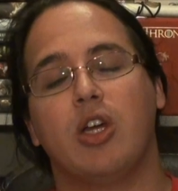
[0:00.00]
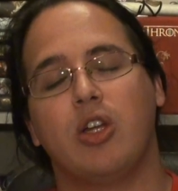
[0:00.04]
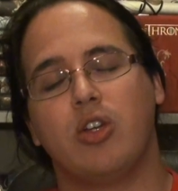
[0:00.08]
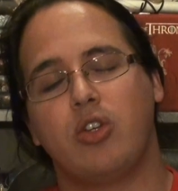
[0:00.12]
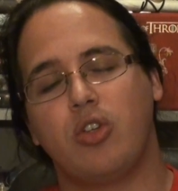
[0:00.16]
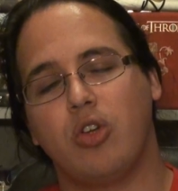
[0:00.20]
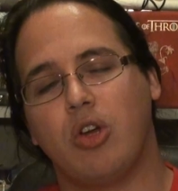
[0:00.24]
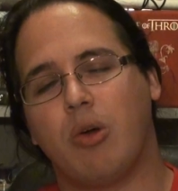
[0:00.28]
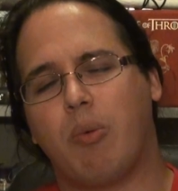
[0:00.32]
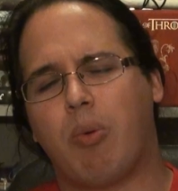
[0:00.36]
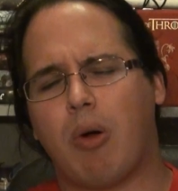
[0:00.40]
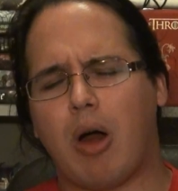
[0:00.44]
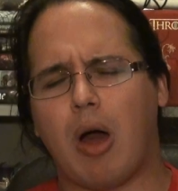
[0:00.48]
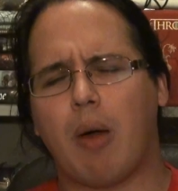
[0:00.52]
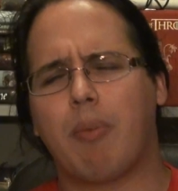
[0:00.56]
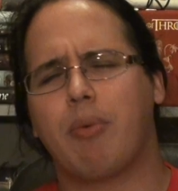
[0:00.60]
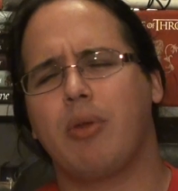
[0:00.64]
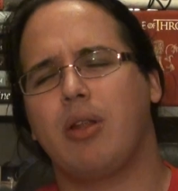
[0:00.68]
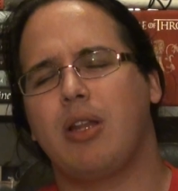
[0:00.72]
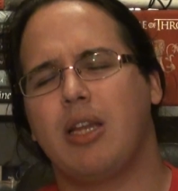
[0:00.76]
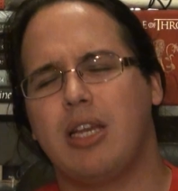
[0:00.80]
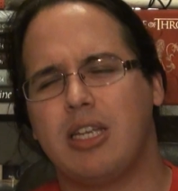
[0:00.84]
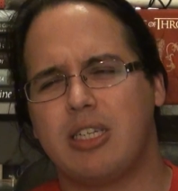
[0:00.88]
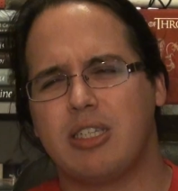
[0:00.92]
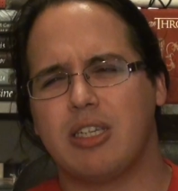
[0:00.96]
to a
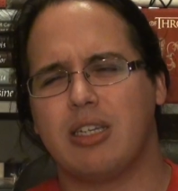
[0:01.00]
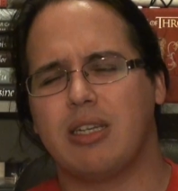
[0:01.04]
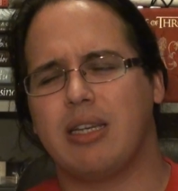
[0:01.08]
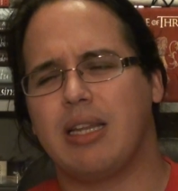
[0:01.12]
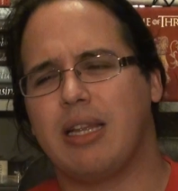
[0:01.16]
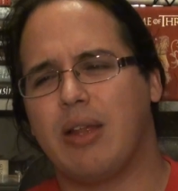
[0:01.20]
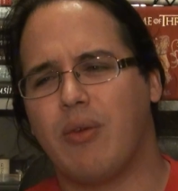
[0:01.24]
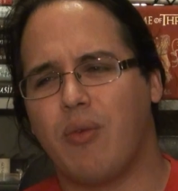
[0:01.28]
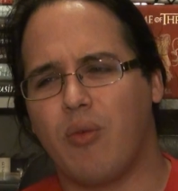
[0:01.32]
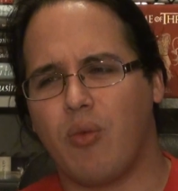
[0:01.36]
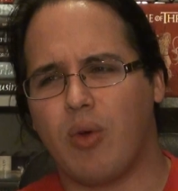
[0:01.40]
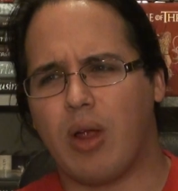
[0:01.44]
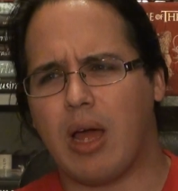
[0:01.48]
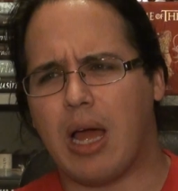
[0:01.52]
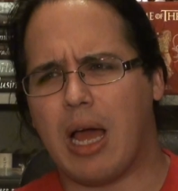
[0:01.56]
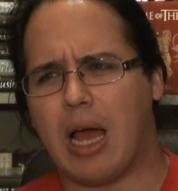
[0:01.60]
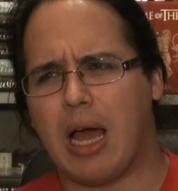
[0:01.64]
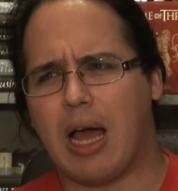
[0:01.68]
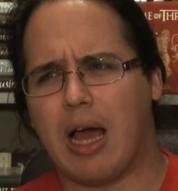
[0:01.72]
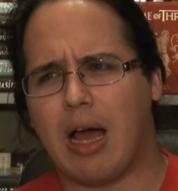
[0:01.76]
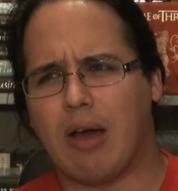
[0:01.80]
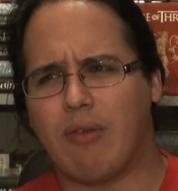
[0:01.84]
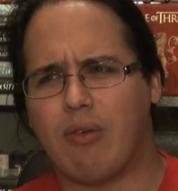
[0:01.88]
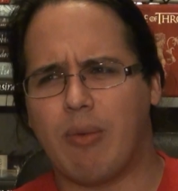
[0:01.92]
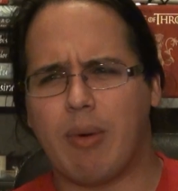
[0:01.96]
population
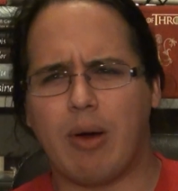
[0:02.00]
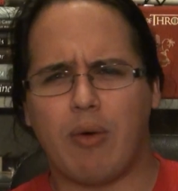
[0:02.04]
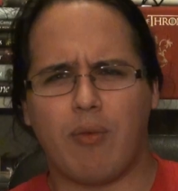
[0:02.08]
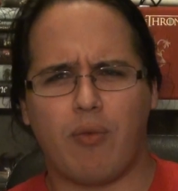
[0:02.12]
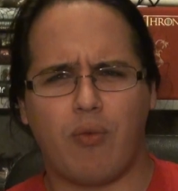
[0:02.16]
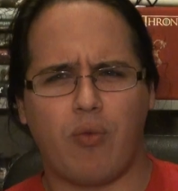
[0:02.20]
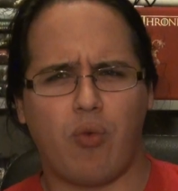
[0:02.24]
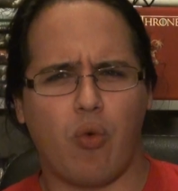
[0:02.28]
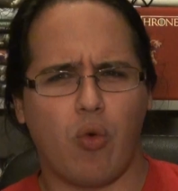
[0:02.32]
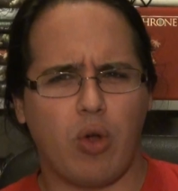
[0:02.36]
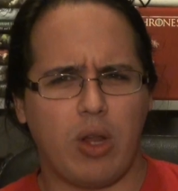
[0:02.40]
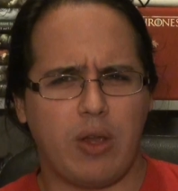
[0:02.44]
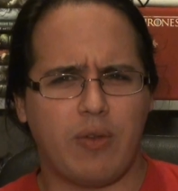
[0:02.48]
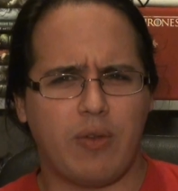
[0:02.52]
of about 40